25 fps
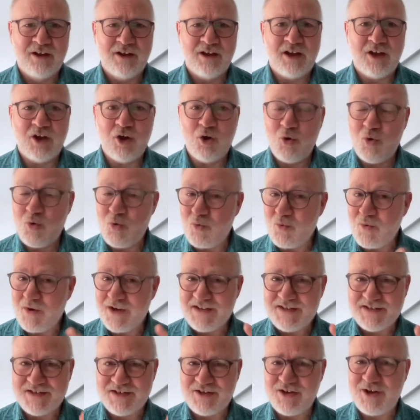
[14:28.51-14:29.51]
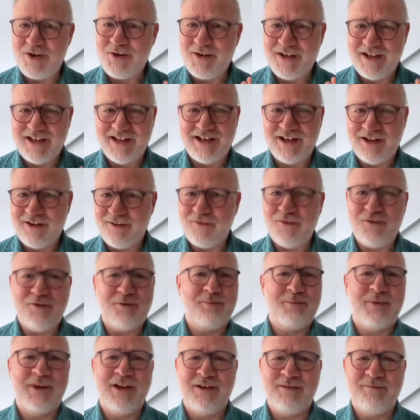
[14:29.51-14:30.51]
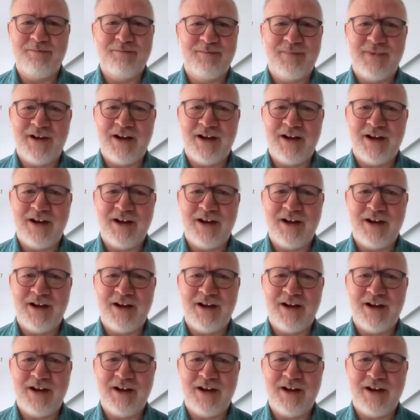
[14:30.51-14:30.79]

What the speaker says: I always know he loves me.